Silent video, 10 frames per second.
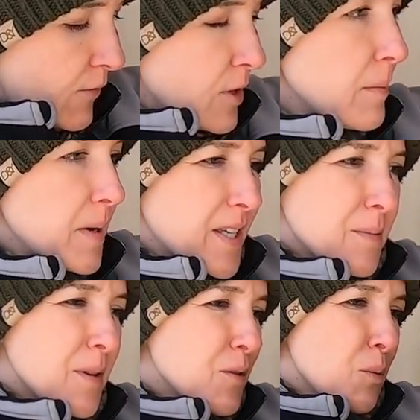for the
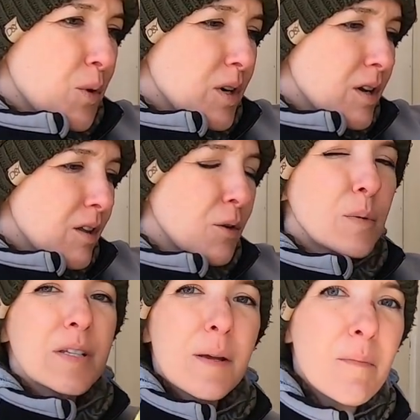basement there weren't there
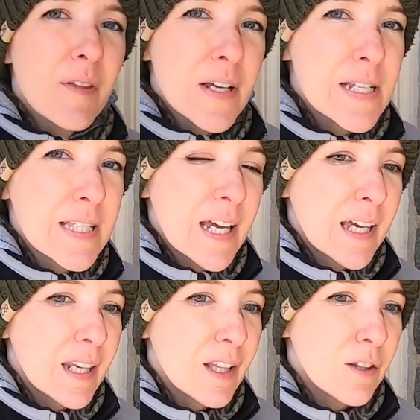were some things
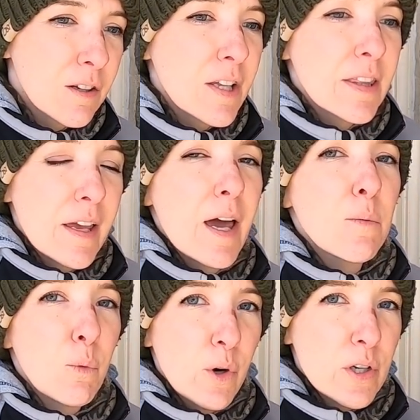that looked like they
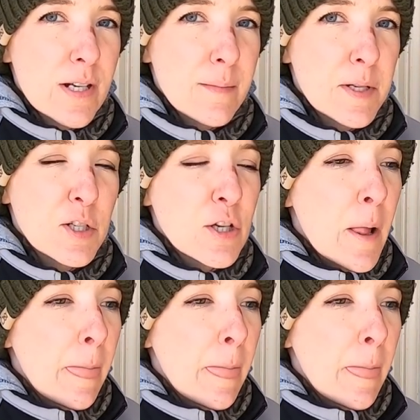had water damage